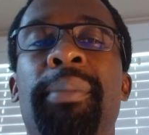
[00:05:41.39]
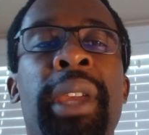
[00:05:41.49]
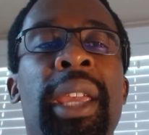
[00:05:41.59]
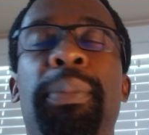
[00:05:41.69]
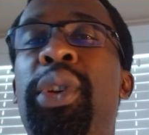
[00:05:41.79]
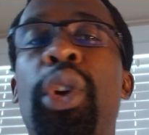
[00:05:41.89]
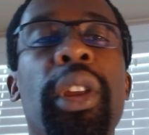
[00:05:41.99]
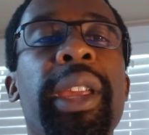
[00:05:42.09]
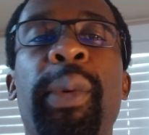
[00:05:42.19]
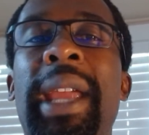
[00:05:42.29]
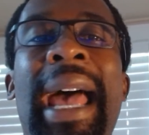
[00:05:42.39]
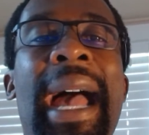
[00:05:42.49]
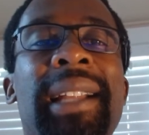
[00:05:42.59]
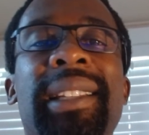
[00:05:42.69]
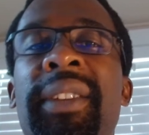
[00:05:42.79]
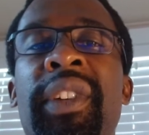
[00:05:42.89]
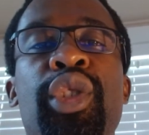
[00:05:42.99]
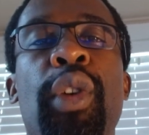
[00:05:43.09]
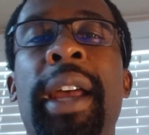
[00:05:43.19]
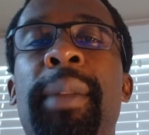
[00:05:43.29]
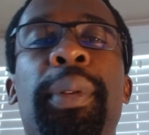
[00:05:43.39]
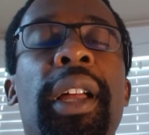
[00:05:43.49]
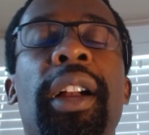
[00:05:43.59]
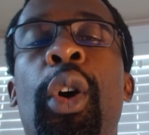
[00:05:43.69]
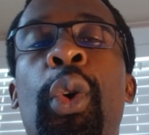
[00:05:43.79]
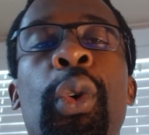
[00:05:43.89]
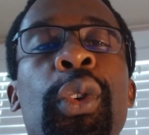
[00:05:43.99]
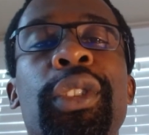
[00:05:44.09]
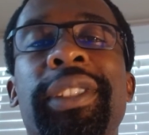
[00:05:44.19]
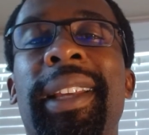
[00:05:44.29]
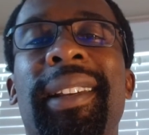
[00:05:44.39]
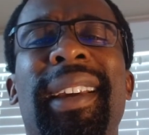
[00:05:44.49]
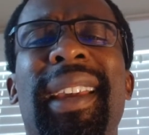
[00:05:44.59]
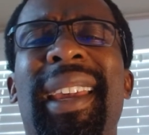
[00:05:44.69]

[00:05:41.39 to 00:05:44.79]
being purely reactive and trying to plug holes and